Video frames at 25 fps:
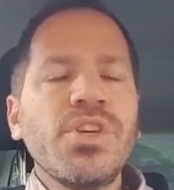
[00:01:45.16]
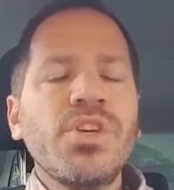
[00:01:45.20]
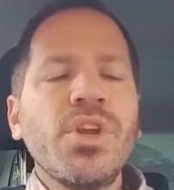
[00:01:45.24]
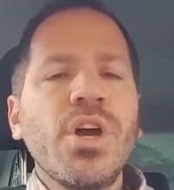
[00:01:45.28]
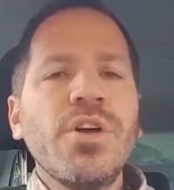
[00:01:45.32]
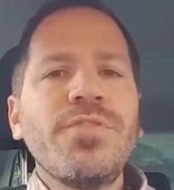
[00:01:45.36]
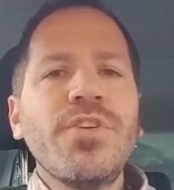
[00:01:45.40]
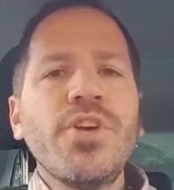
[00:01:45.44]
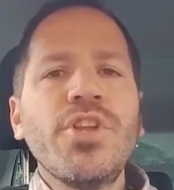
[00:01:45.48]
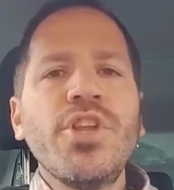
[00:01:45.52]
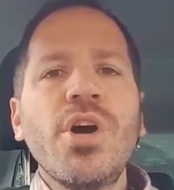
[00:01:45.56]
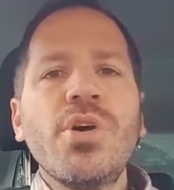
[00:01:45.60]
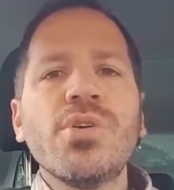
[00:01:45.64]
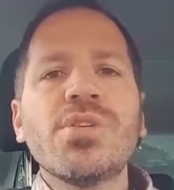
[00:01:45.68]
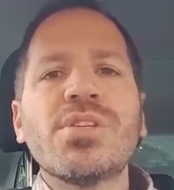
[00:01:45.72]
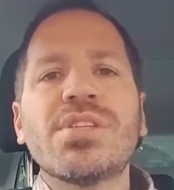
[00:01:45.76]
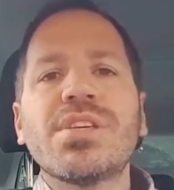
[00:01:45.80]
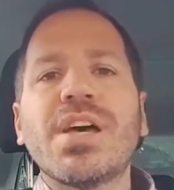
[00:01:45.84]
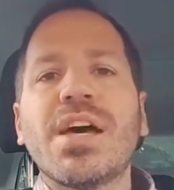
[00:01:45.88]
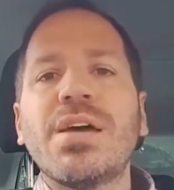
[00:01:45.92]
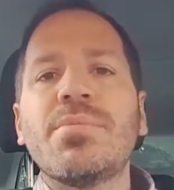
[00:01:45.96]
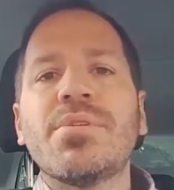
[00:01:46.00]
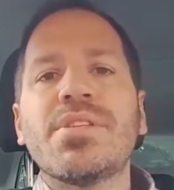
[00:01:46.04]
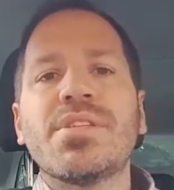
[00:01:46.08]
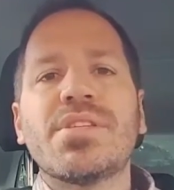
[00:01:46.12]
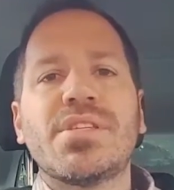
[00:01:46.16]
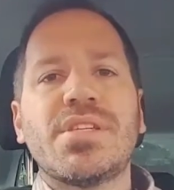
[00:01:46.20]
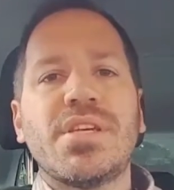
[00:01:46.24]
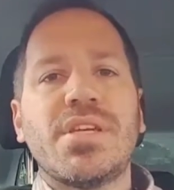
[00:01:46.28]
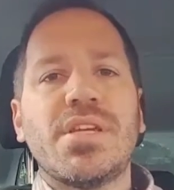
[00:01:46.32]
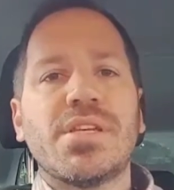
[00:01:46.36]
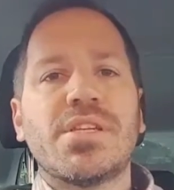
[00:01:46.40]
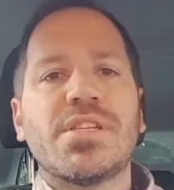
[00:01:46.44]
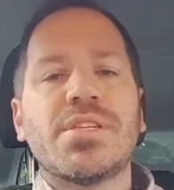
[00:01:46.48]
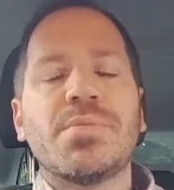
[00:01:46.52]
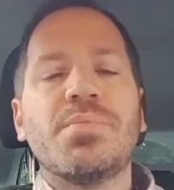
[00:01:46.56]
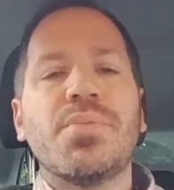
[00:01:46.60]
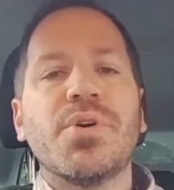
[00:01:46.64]
if you know Simon
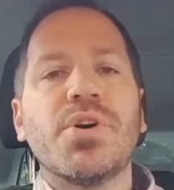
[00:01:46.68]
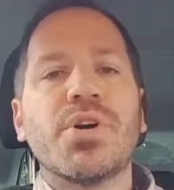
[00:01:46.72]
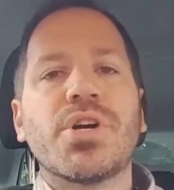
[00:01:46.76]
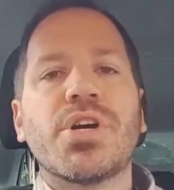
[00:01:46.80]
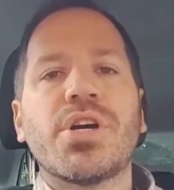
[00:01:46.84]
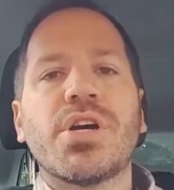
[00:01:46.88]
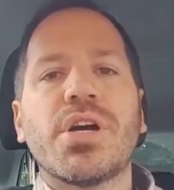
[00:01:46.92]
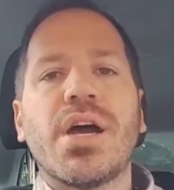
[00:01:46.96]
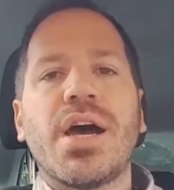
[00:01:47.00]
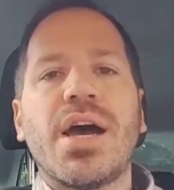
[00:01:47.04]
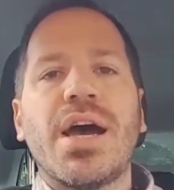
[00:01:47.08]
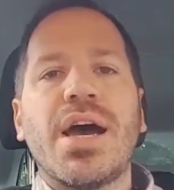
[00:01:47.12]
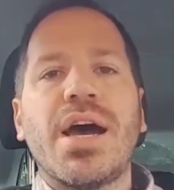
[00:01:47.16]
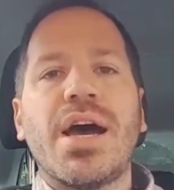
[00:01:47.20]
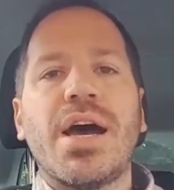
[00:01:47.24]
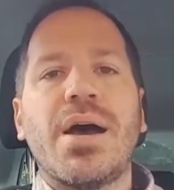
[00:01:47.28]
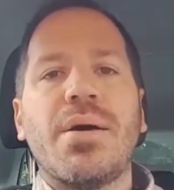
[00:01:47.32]
Sinek's book,